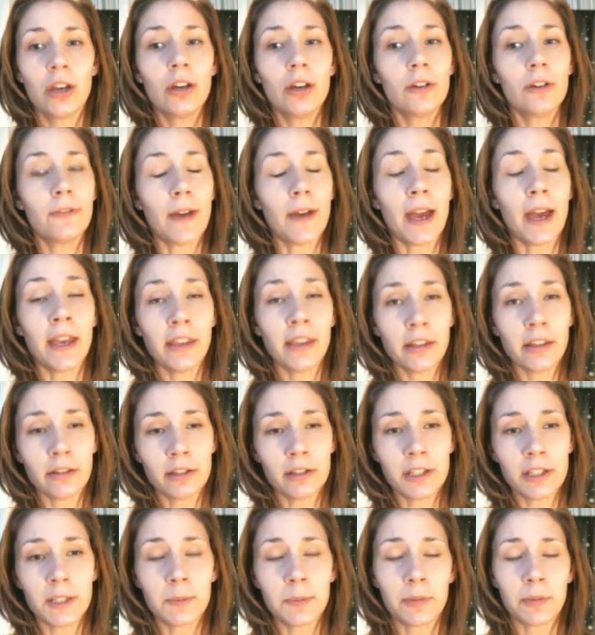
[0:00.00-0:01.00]
of angular
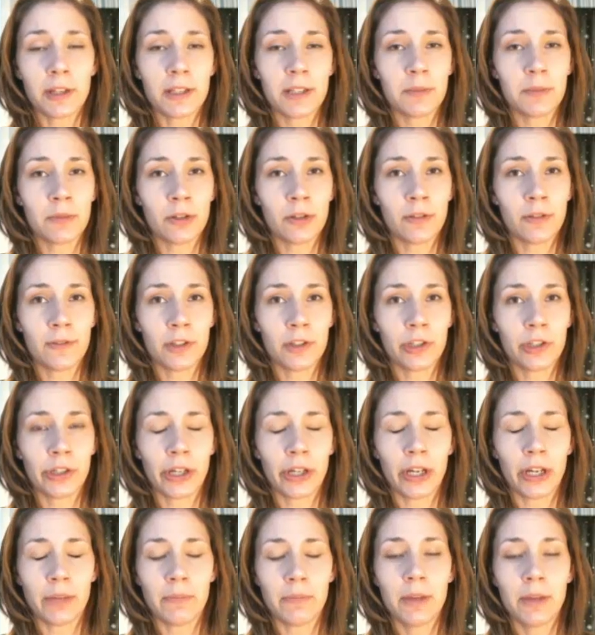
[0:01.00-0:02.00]
displacement over
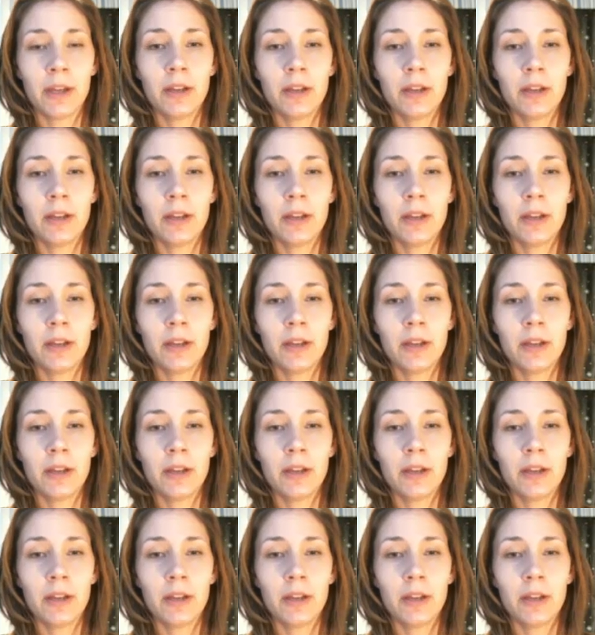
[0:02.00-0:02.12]
time.